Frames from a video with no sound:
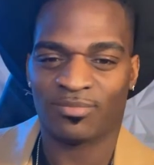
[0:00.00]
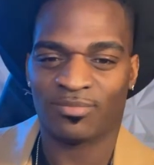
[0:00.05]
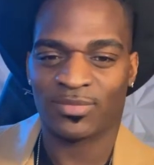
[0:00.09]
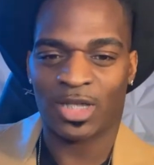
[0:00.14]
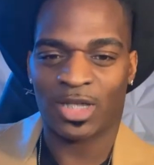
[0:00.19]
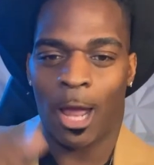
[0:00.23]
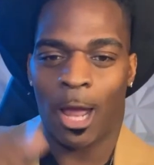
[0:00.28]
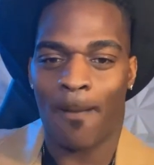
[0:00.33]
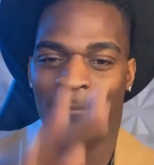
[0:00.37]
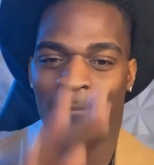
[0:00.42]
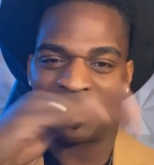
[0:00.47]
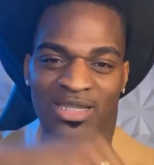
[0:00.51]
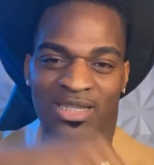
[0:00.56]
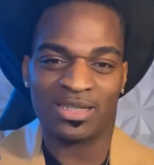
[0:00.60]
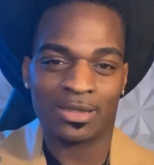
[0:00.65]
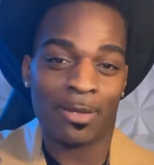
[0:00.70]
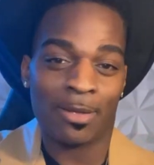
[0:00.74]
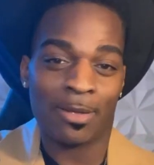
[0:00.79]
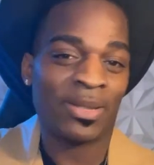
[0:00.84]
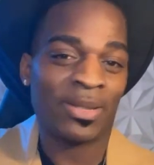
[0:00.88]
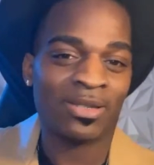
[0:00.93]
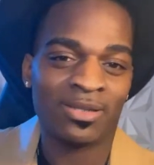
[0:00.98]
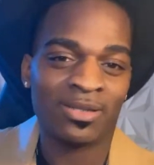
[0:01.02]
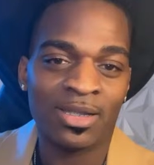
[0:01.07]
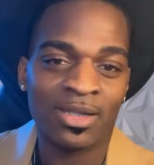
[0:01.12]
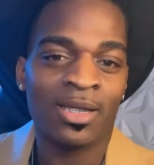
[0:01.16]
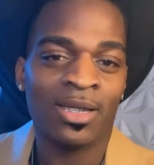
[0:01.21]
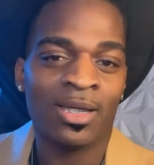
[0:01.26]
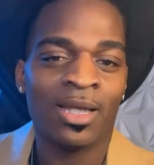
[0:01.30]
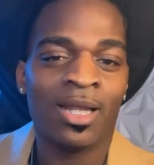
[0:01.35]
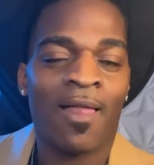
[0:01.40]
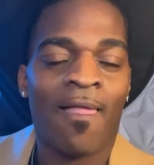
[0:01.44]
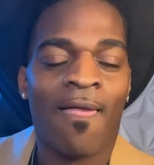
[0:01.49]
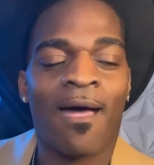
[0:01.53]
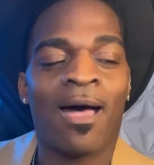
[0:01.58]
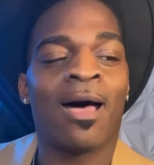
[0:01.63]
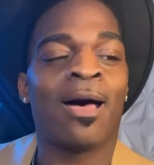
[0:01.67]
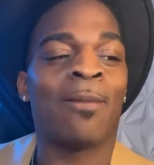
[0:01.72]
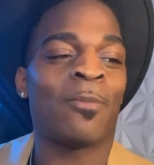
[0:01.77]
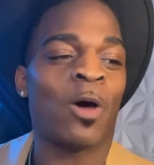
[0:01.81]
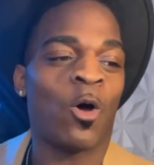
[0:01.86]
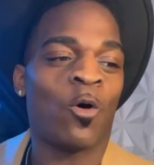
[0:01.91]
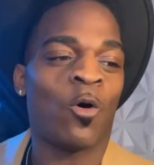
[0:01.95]
hopping and skipping
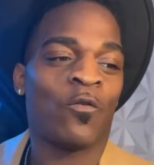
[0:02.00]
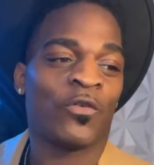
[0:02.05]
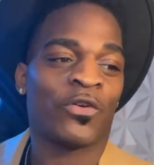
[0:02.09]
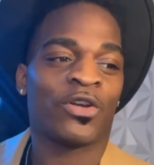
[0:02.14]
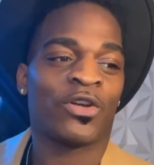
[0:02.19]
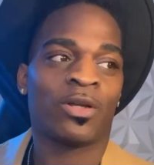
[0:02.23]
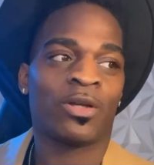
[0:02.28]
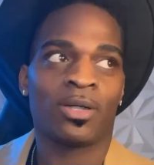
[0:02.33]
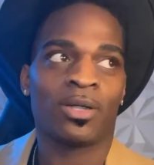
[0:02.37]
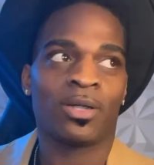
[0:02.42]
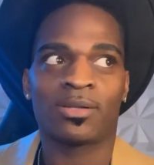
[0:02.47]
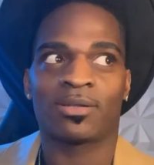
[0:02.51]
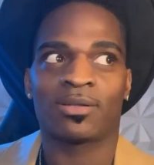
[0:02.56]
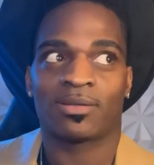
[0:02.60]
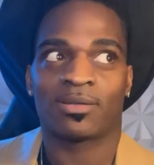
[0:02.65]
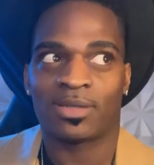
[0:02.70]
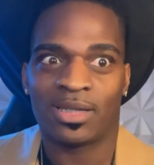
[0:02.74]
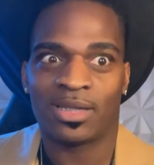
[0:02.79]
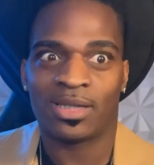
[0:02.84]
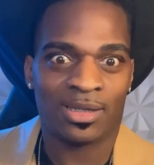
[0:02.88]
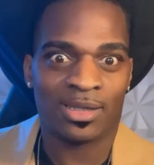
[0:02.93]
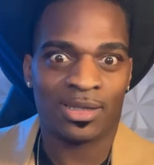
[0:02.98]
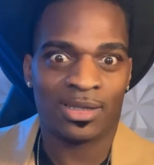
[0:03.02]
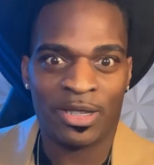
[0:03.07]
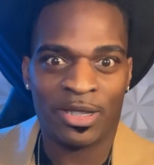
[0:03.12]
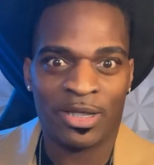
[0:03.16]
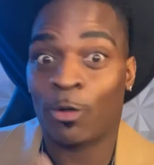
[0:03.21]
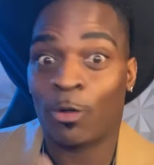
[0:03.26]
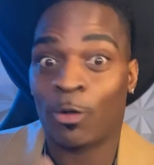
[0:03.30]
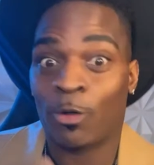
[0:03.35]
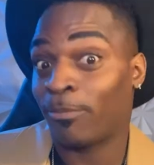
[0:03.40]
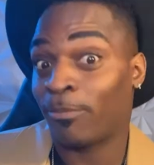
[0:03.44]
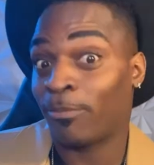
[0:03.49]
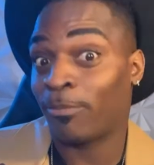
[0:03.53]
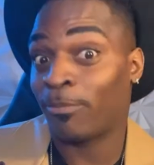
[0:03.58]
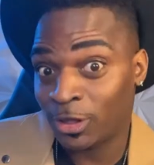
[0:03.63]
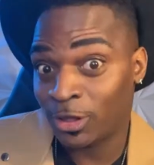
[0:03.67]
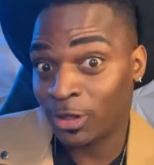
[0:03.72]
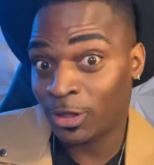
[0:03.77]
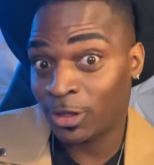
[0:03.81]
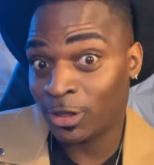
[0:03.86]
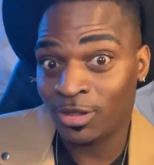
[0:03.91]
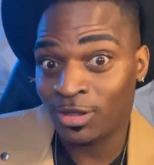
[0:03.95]
over it, beating around the
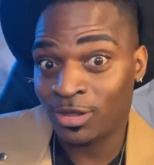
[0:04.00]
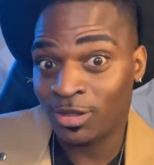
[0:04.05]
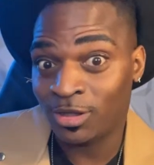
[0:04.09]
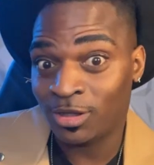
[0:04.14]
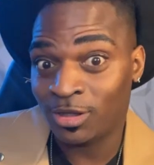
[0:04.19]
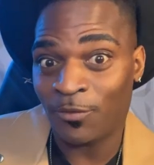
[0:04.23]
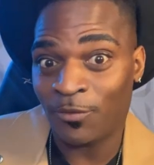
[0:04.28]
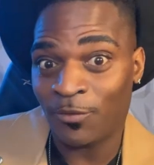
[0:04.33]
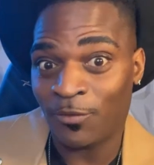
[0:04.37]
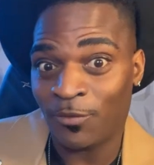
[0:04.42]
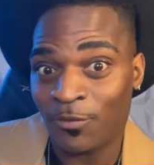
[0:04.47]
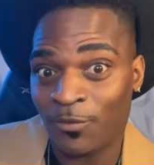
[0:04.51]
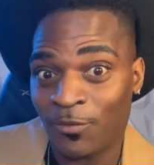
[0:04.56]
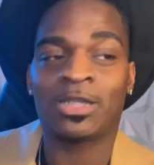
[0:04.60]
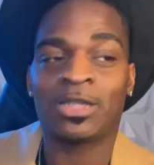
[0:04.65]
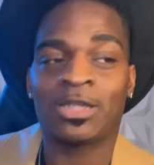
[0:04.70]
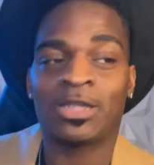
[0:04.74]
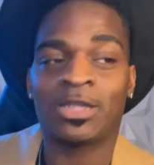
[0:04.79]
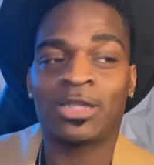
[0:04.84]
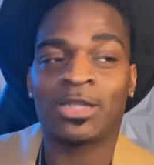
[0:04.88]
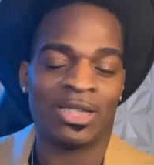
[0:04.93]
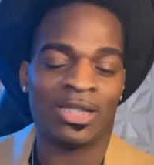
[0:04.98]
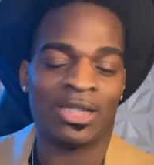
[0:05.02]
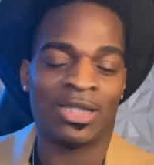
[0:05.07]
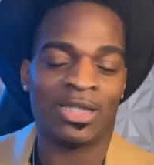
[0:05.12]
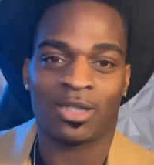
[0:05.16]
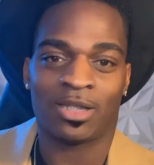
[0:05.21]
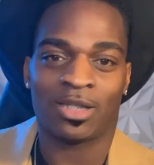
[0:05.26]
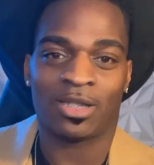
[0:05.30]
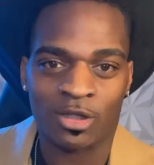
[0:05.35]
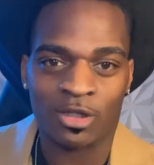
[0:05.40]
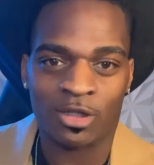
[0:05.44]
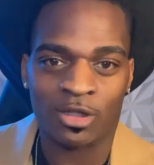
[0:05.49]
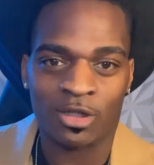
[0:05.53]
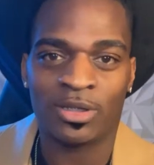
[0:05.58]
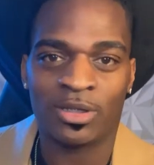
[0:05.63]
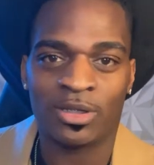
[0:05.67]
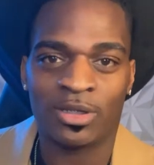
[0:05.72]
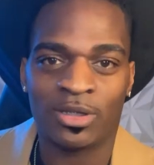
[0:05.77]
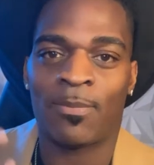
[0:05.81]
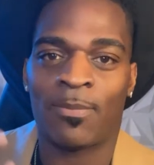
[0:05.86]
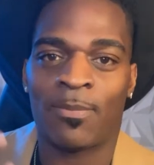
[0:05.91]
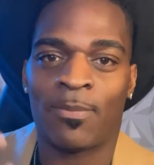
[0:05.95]
bush, you know, if you will. Because, I mean, it's a lawsuit. It's
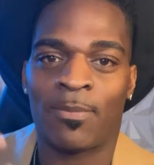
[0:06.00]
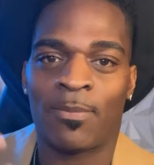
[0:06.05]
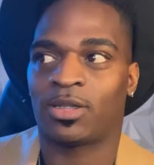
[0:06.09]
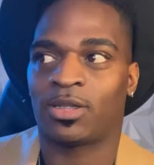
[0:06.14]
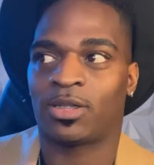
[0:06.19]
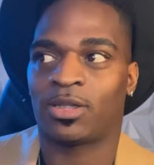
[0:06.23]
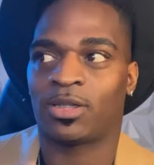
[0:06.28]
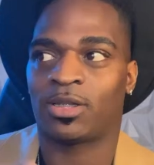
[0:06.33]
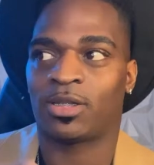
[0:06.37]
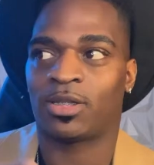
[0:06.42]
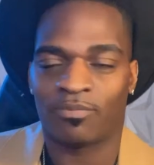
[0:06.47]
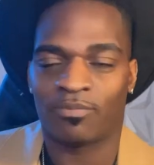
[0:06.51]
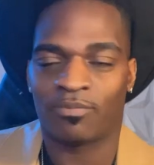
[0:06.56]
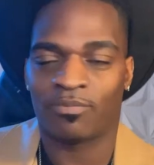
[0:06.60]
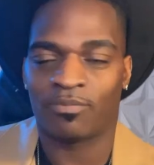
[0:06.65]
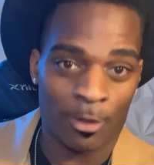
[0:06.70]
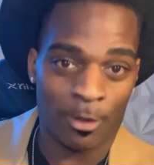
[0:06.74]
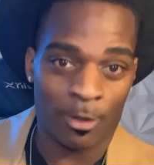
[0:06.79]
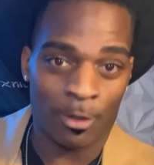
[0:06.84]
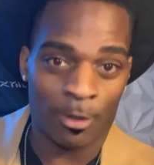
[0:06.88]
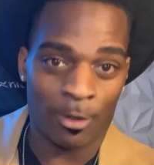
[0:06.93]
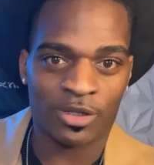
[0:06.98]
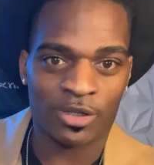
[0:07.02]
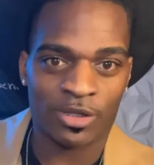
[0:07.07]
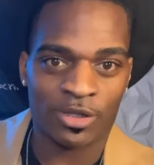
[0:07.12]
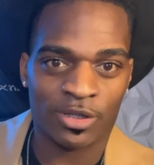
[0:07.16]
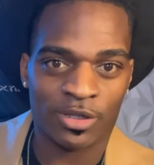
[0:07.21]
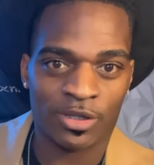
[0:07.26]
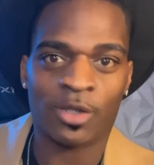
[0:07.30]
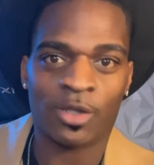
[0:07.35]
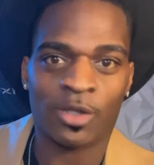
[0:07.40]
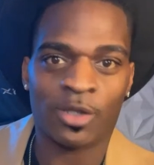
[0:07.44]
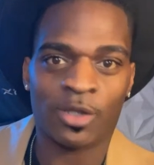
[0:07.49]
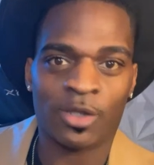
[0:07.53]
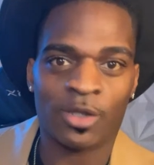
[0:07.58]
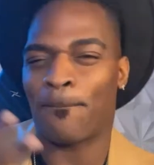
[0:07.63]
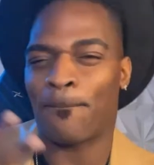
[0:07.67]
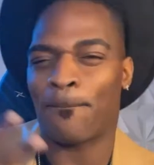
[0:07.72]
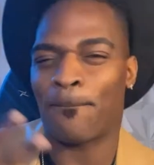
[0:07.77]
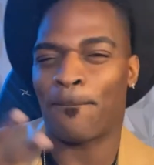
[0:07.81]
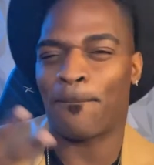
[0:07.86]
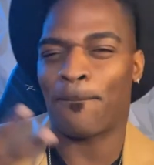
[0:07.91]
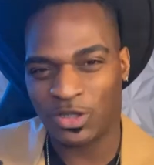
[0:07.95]
not much. It's federal, too. So it's not
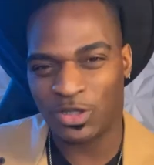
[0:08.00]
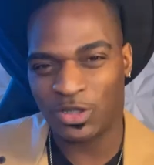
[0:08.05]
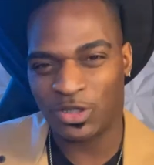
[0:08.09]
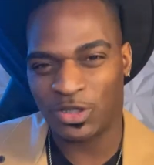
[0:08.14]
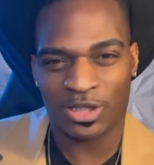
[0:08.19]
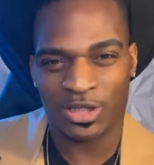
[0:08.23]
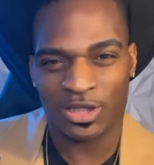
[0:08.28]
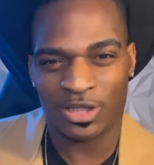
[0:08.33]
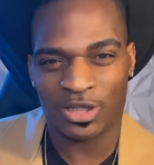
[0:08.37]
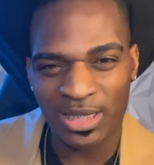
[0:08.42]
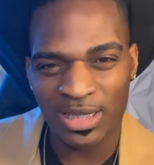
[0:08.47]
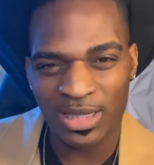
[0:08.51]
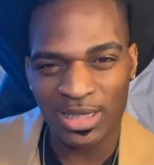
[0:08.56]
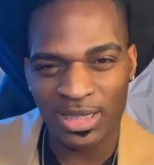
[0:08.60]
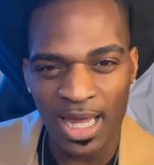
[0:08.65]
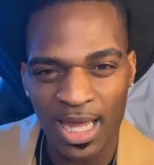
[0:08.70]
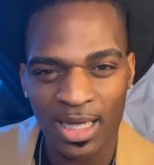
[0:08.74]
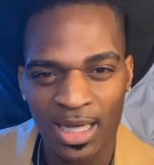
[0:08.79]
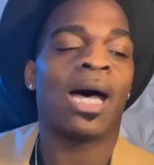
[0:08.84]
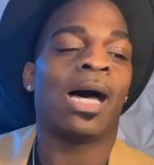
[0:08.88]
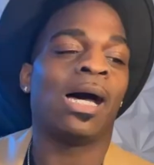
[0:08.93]
much she can say.